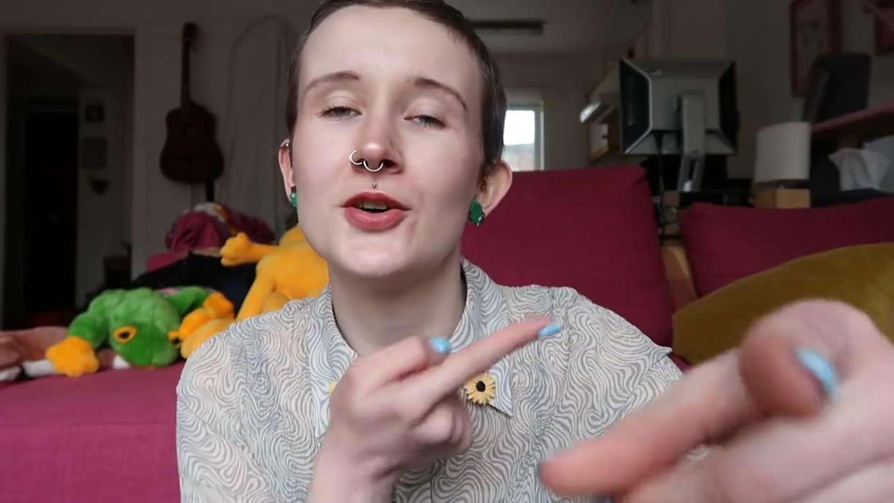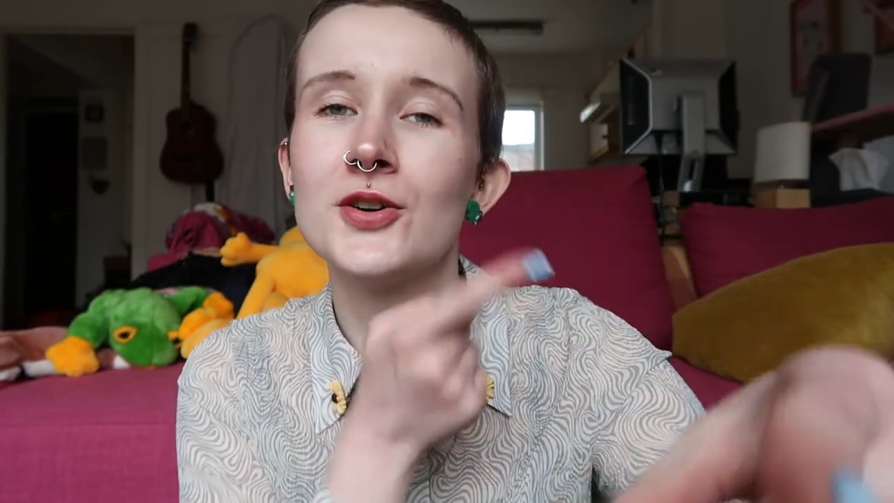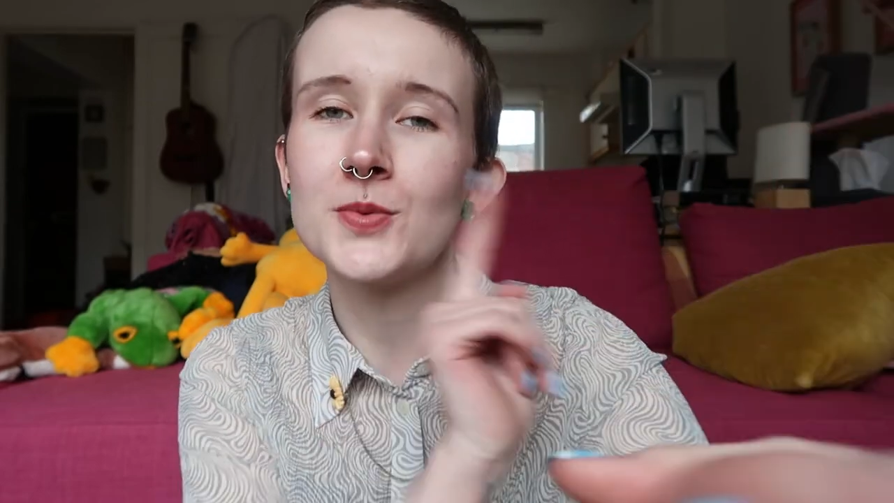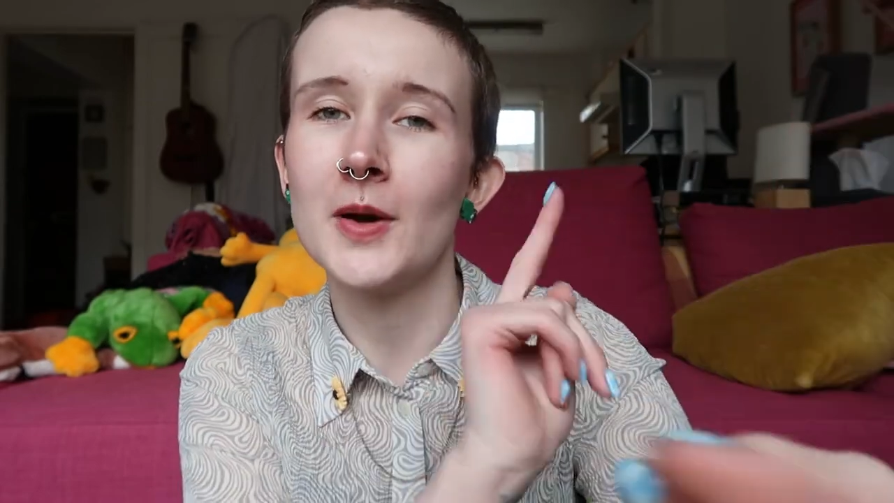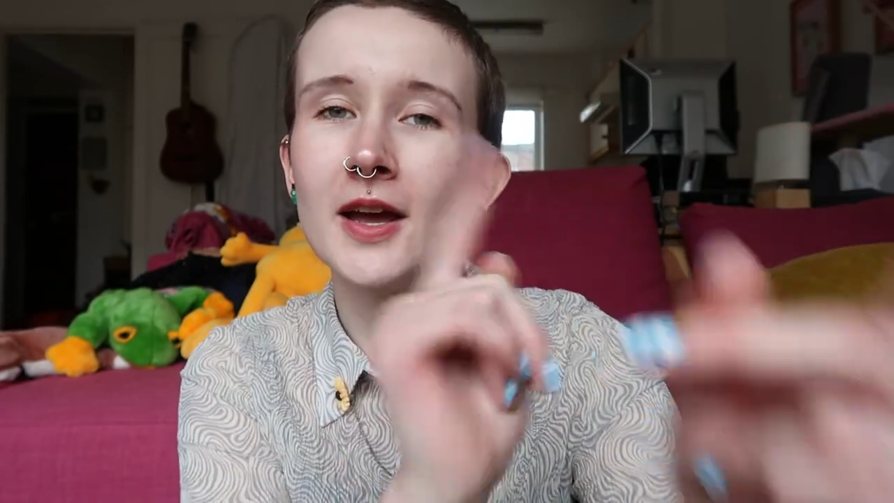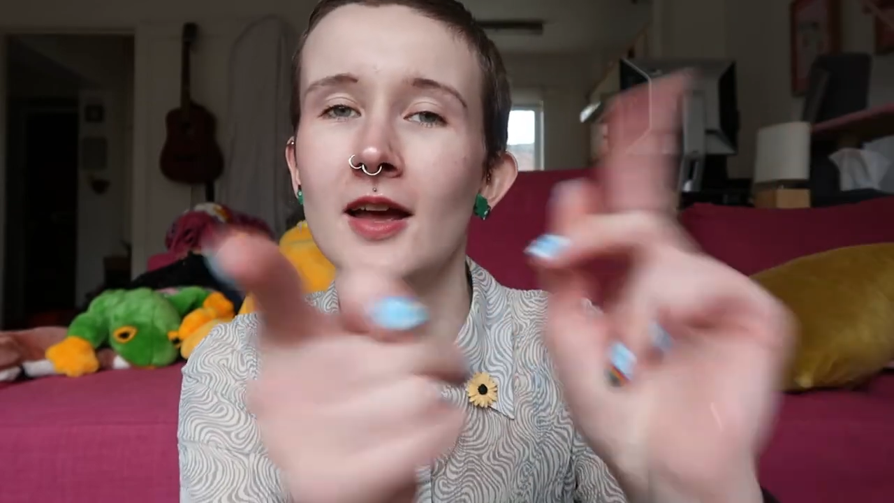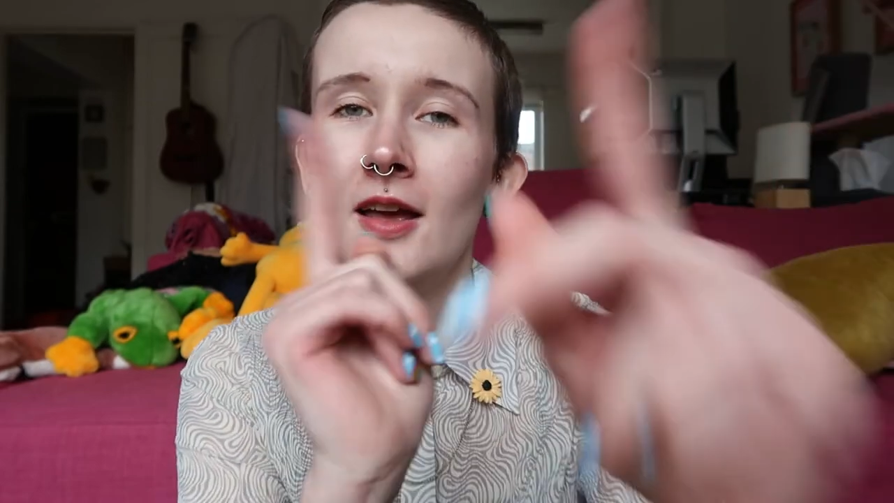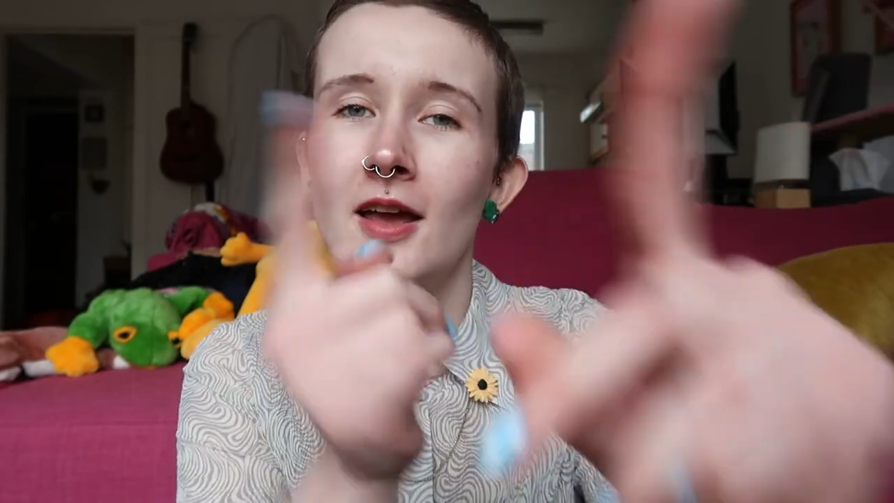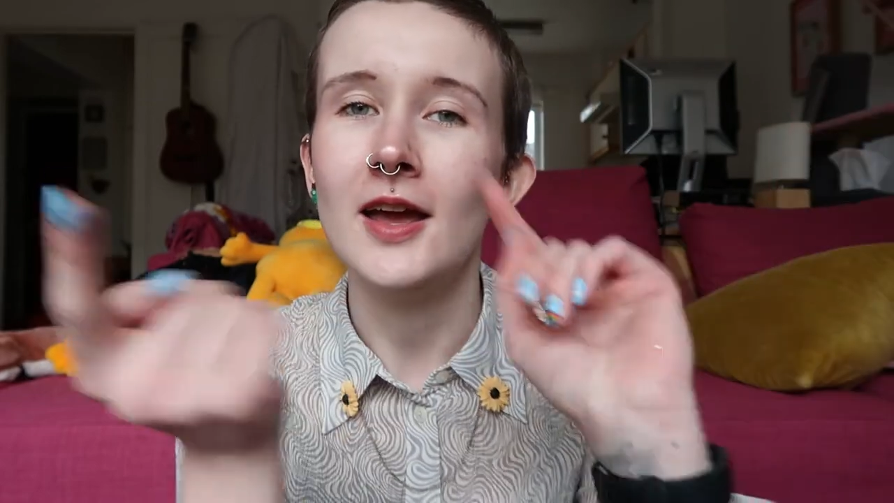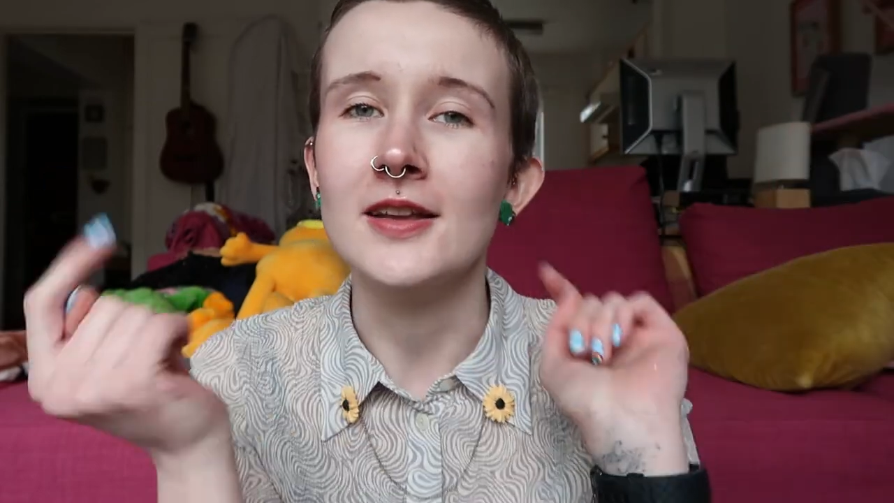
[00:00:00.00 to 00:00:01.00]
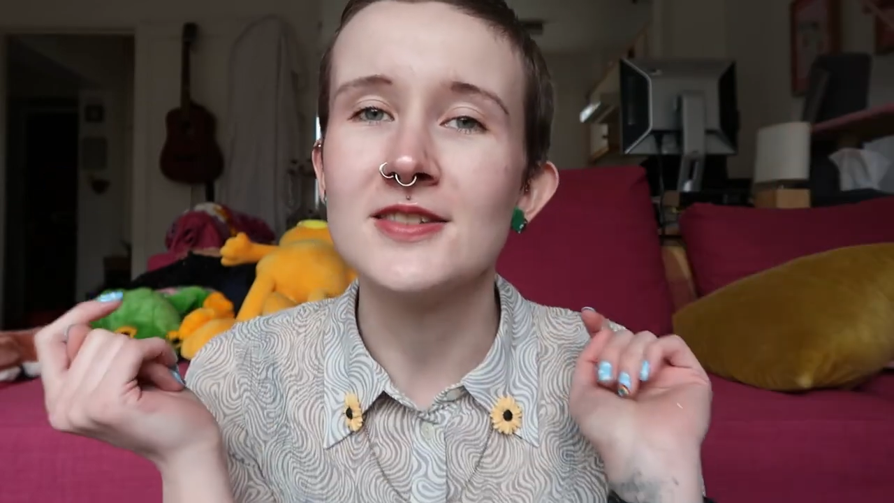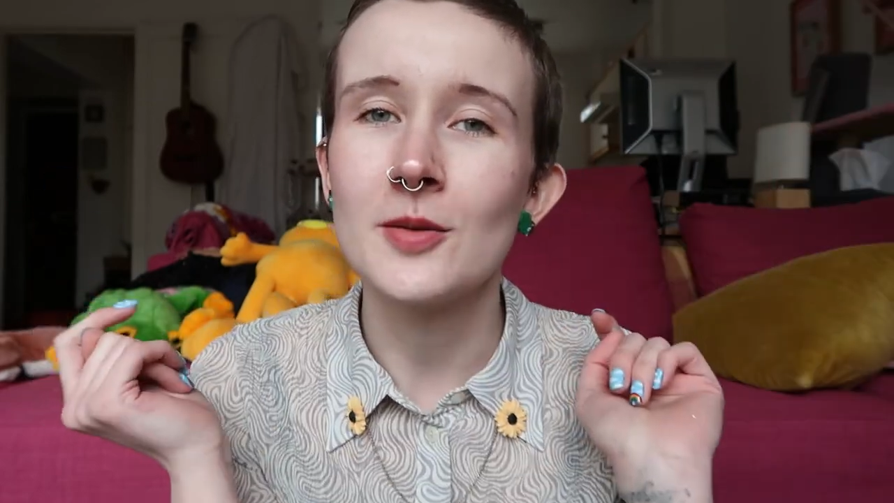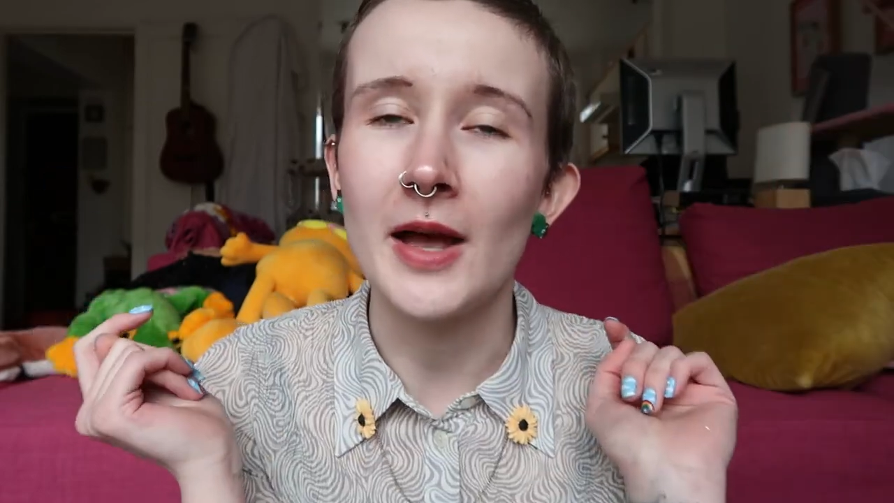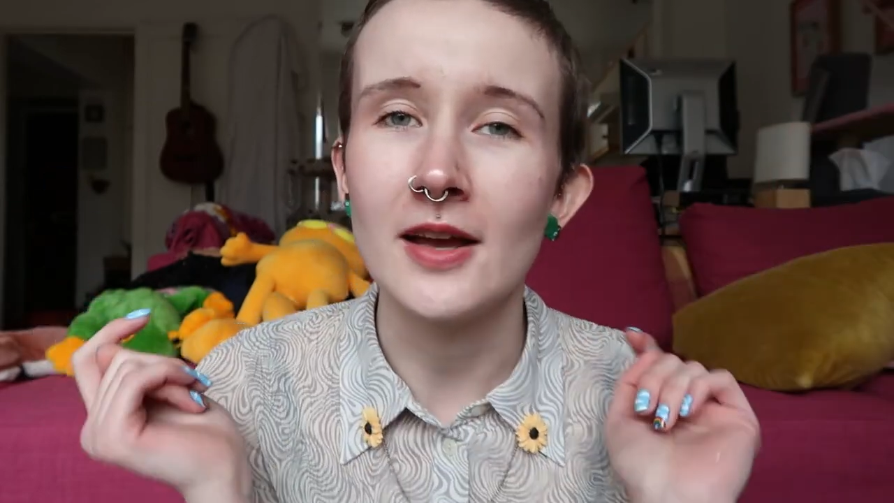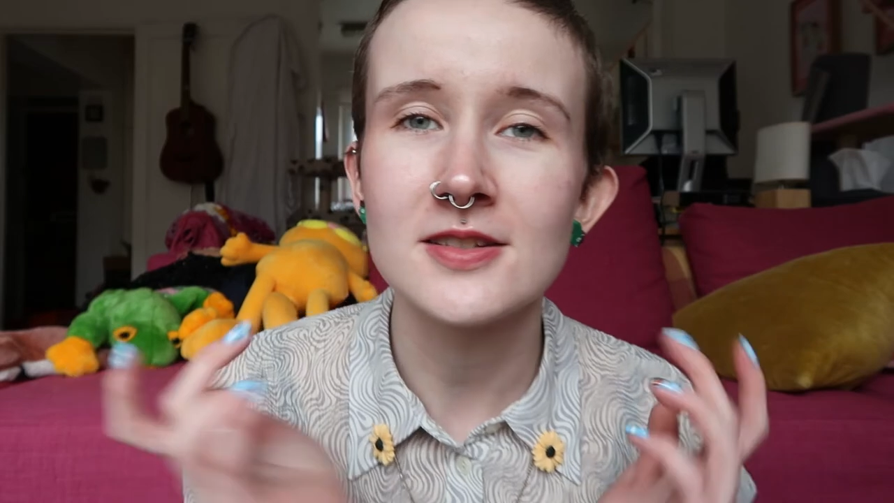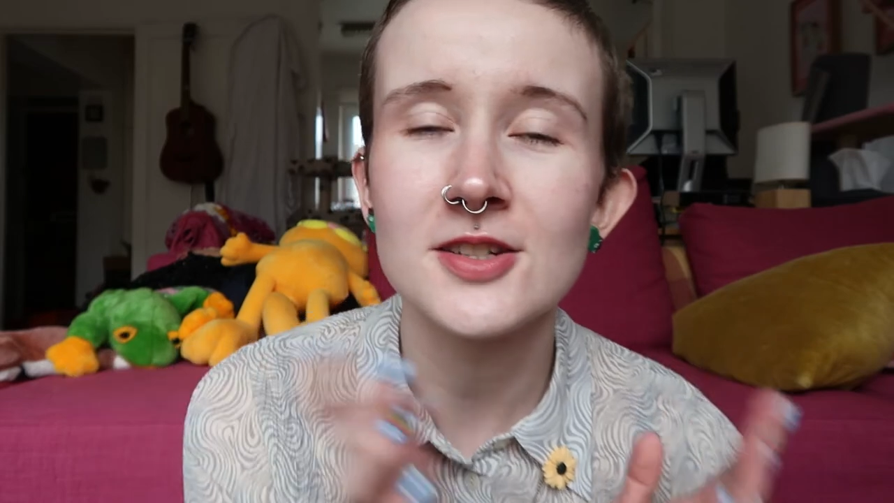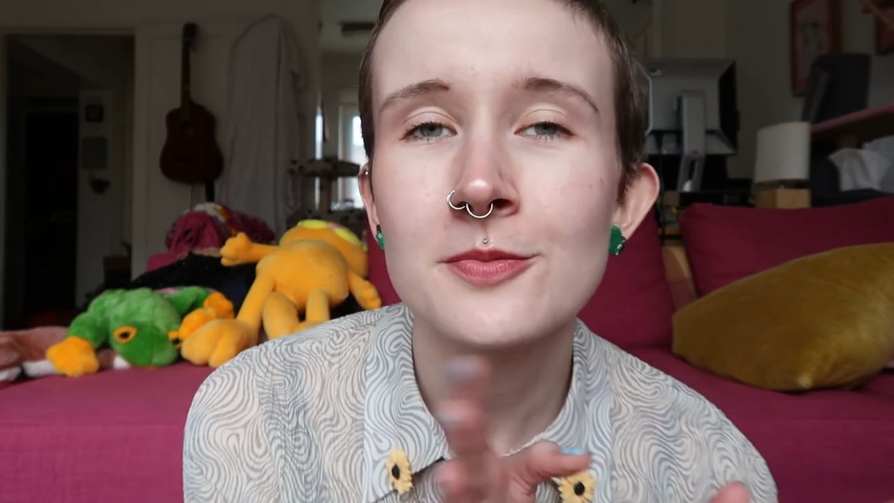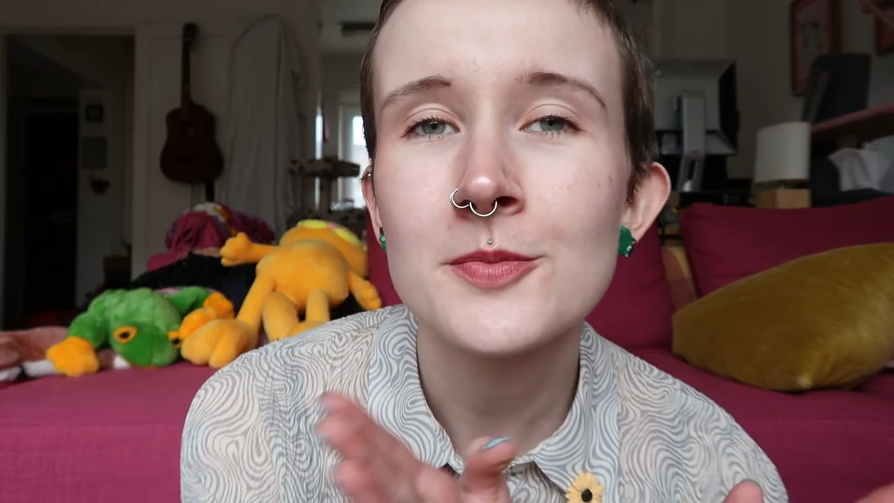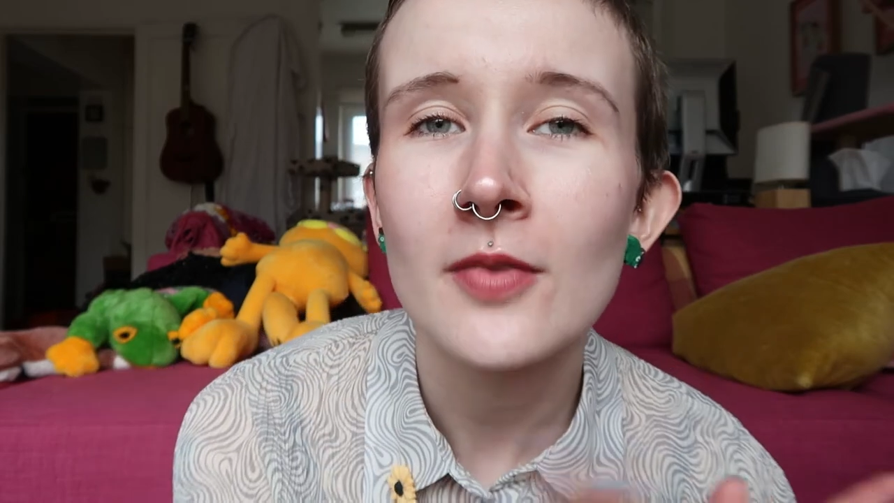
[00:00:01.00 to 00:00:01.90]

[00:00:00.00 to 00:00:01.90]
Causeway, it's the best.